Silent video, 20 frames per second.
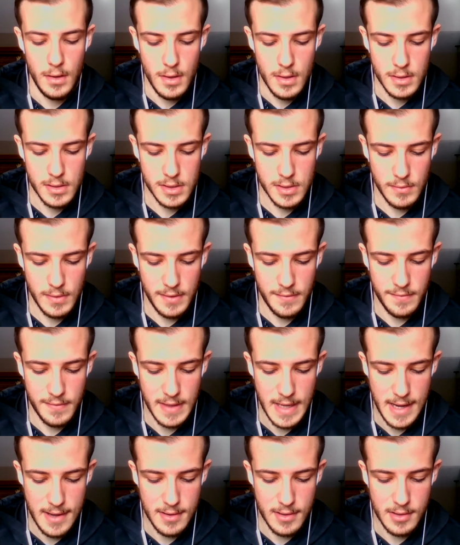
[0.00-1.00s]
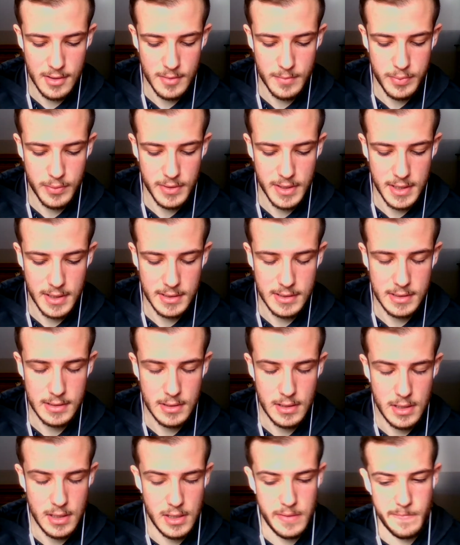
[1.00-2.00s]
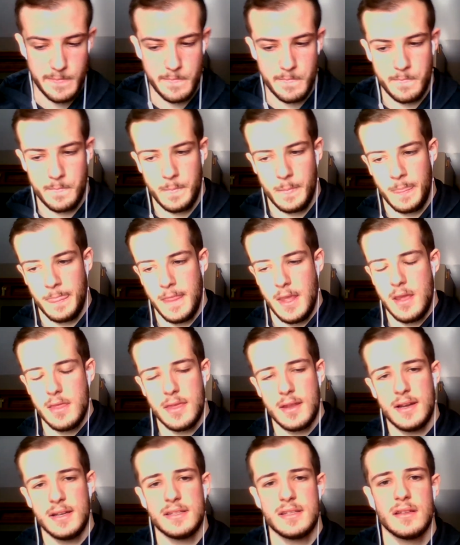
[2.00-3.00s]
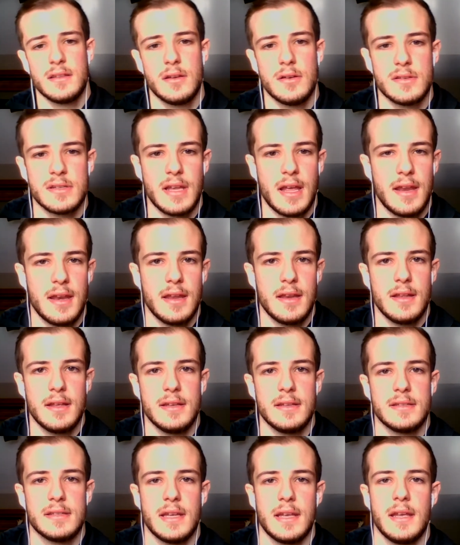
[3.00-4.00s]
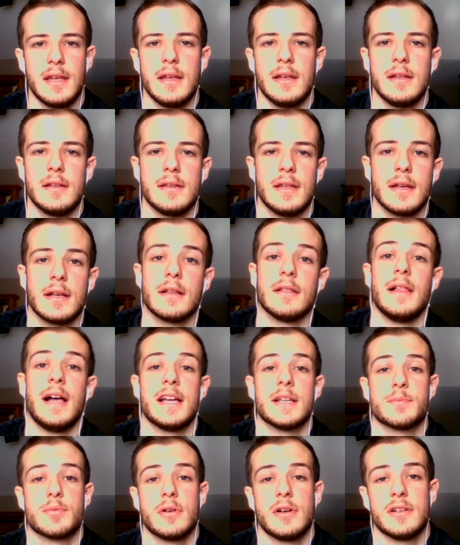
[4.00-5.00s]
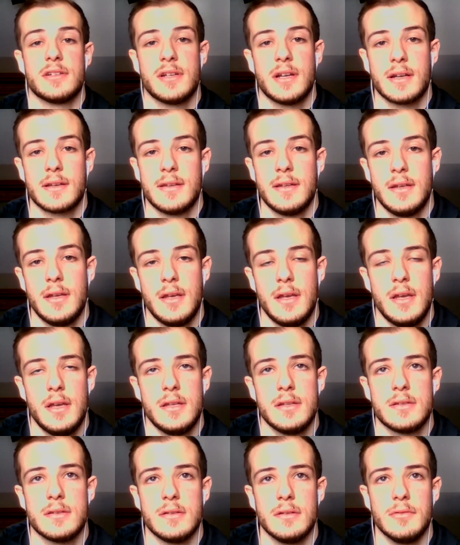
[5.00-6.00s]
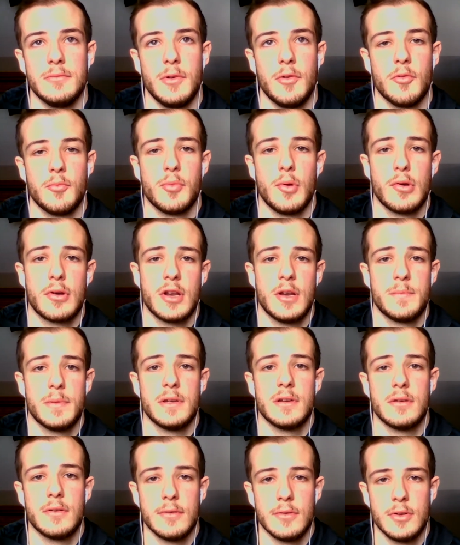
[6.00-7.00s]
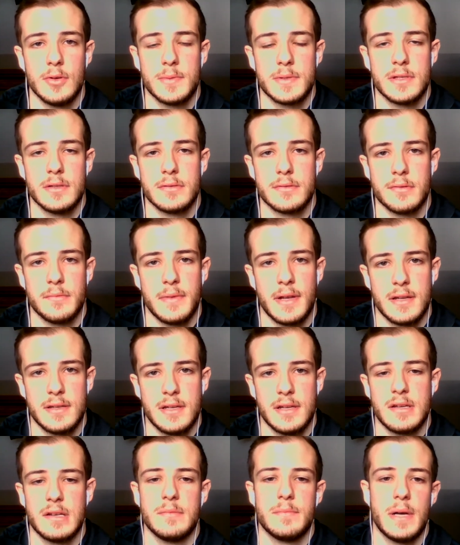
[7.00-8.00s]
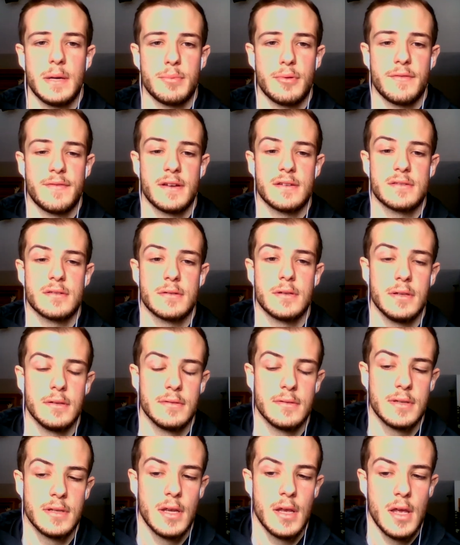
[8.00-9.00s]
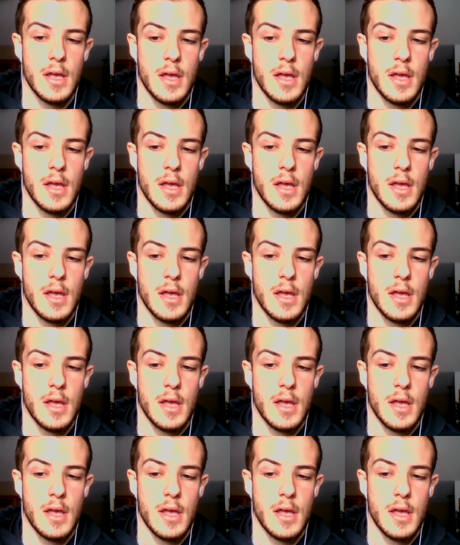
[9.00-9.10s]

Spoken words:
So we have that on our plate. The nice thing though is that it is a like class project, So we were broken up into groups. Those were mandated by Professor Hughes.